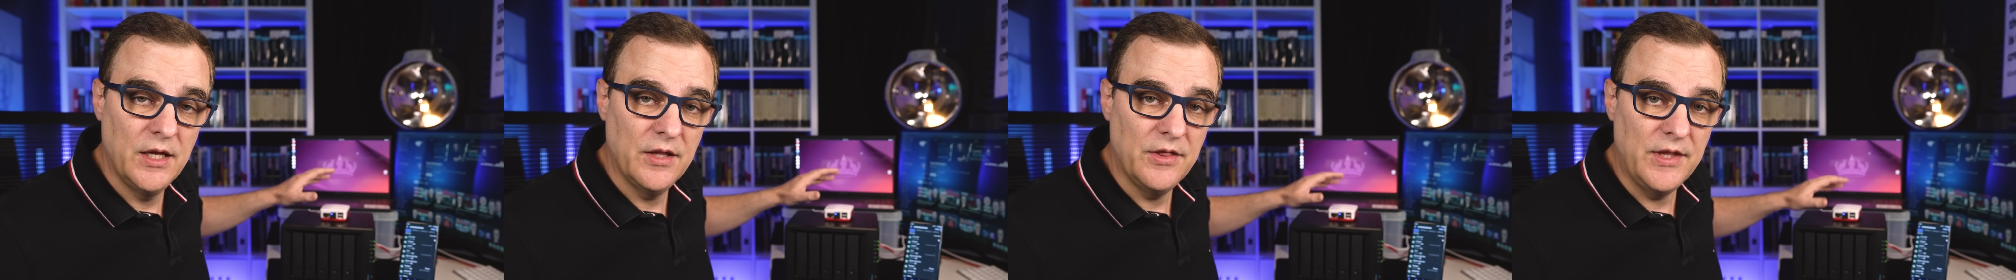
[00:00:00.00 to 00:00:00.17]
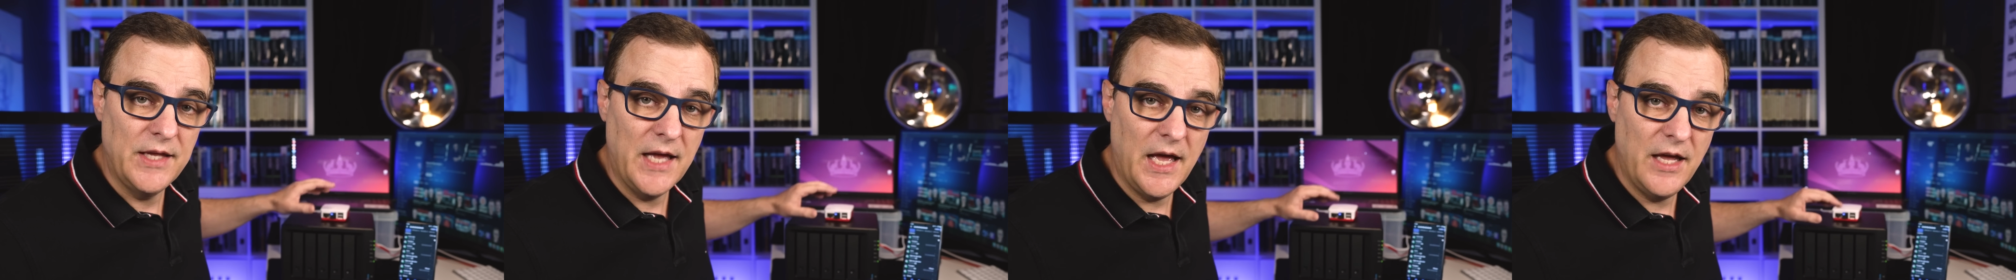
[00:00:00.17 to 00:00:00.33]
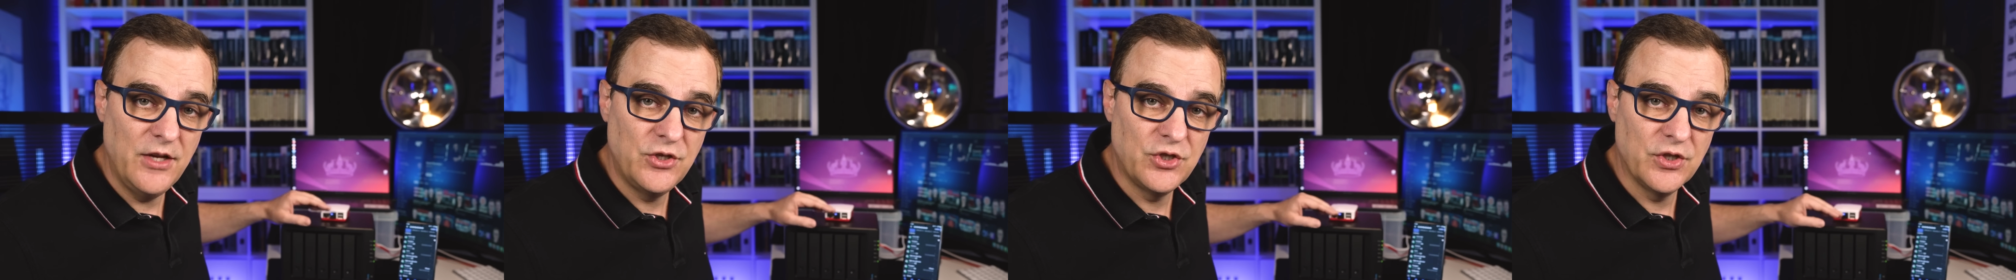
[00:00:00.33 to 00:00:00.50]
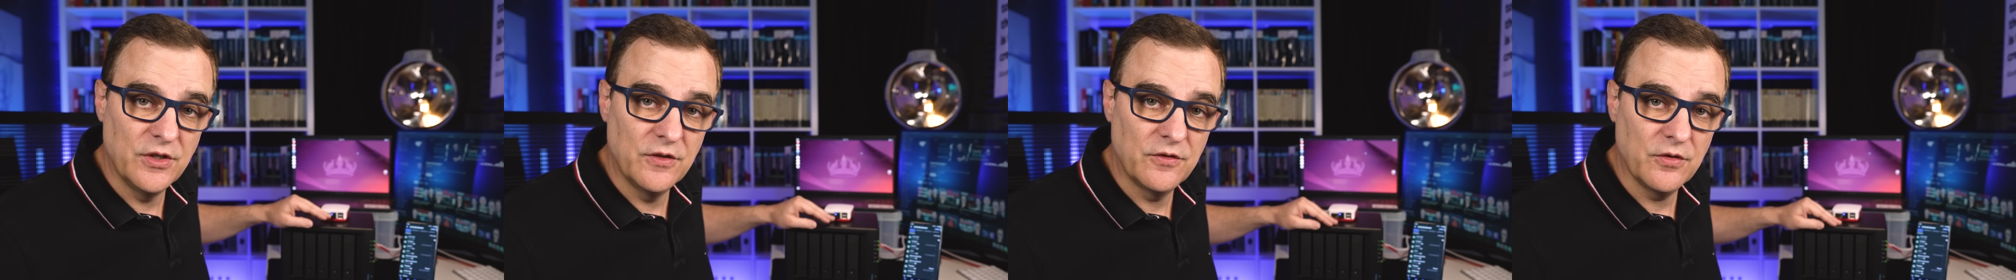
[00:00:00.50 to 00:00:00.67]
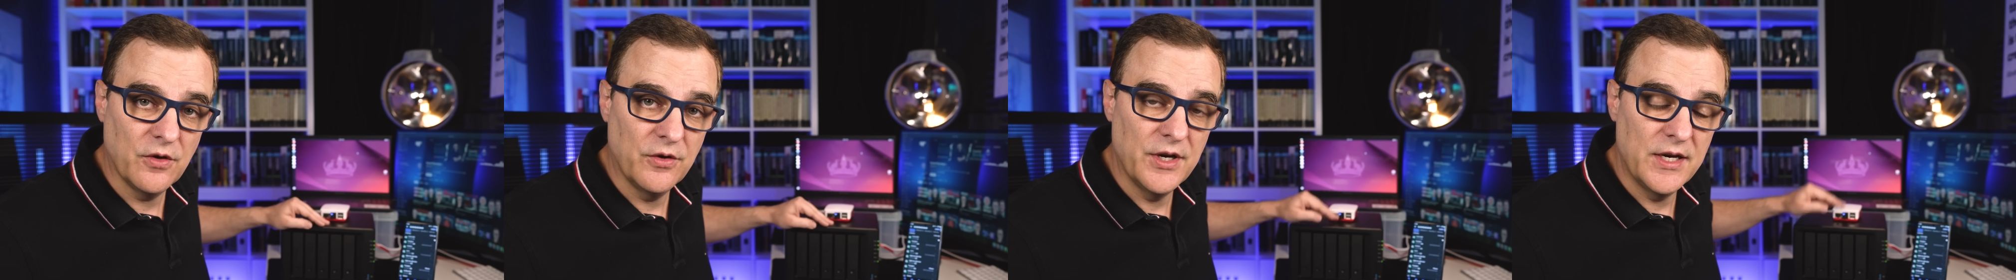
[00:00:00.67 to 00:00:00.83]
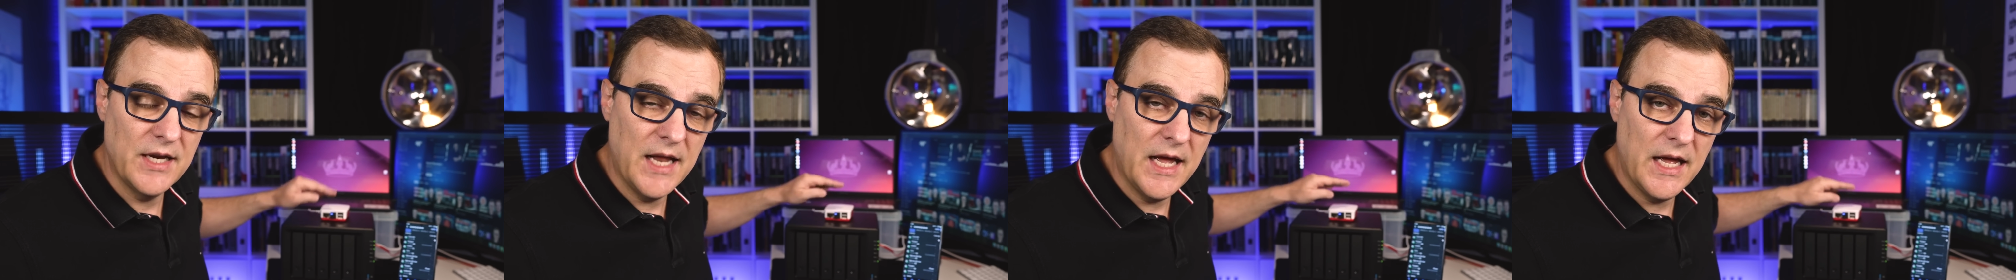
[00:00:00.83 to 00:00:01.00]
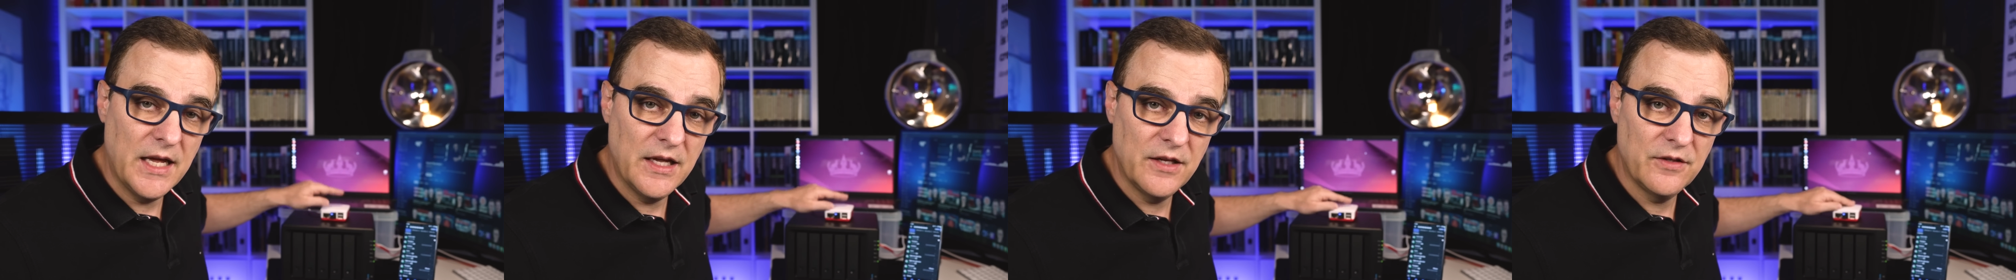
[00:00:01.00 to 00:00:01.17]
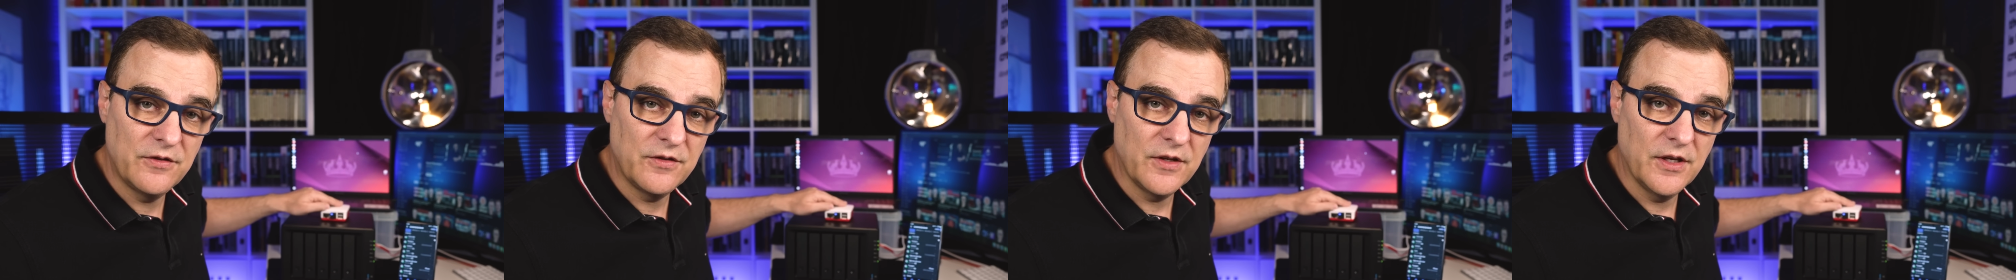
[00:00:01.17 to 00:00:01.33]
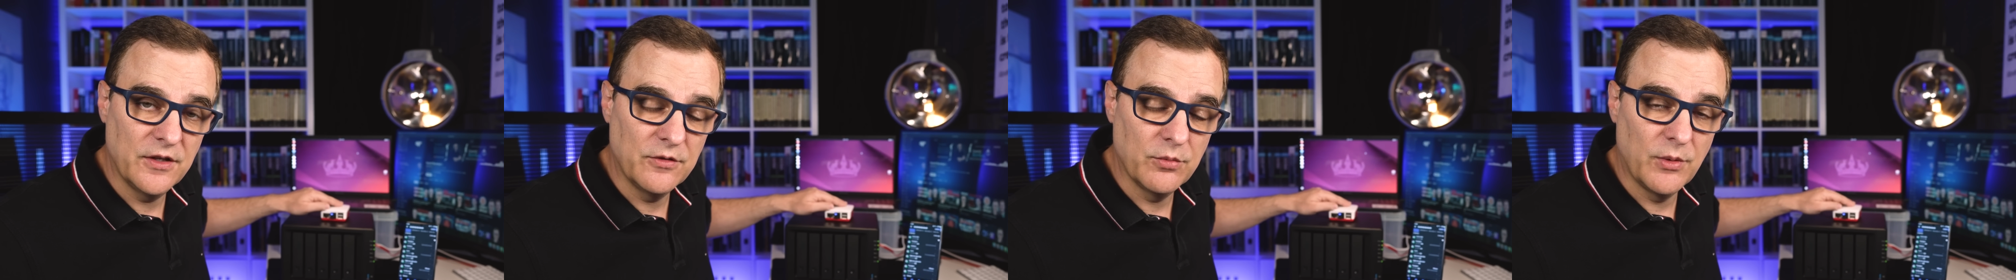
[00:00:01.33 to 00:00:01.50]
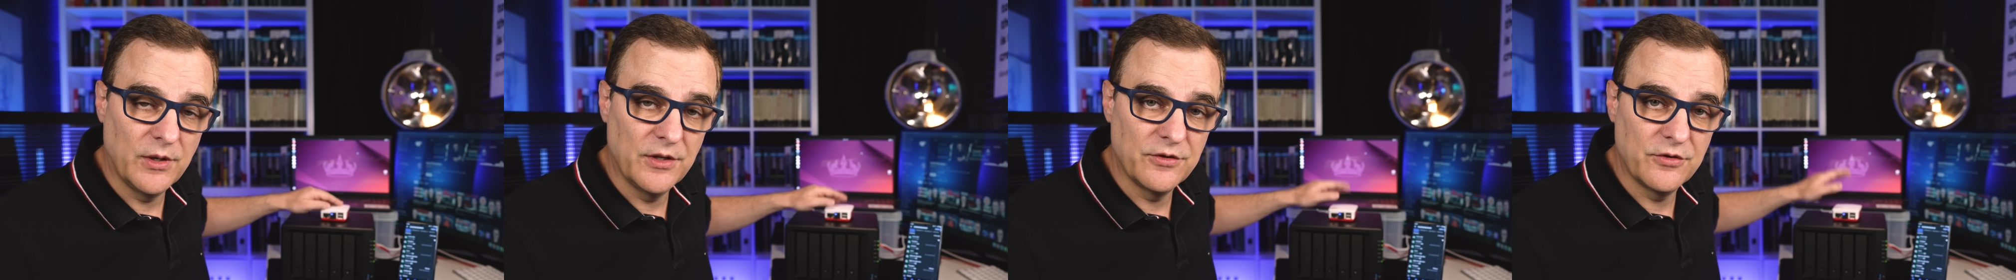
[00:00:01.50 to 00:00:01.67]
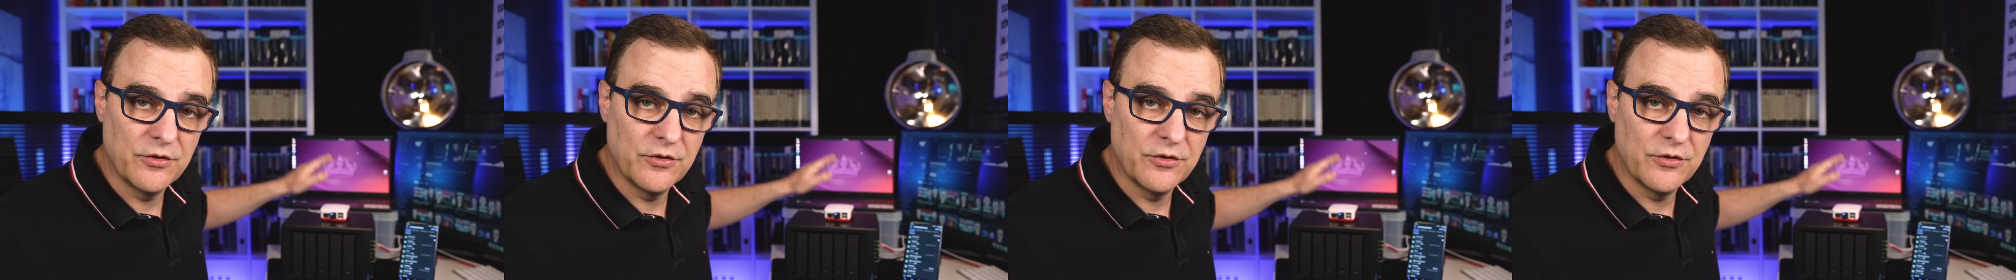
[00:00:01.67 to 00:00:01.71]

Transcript: the agents on a NAS as well